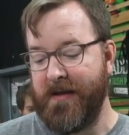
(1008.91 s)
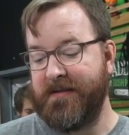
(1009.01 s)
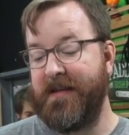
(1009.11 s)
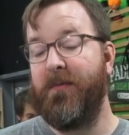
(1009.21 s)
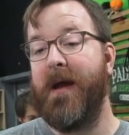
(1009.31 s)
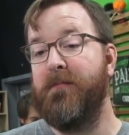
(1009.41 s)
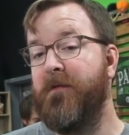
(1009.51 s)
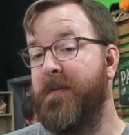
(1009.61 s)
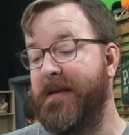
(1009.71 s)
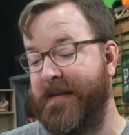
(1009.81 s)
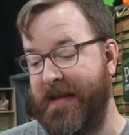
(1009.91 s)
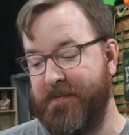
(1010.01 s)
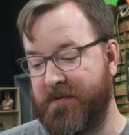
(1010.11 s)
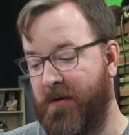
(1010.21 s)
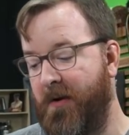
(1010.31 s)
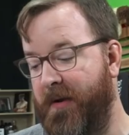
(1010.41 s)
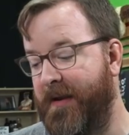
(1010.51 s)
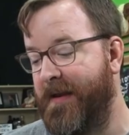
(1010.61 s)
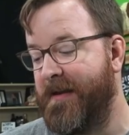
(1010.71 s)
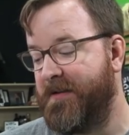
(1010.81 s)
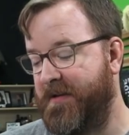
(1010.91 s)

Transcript: See why Movement keeps growing.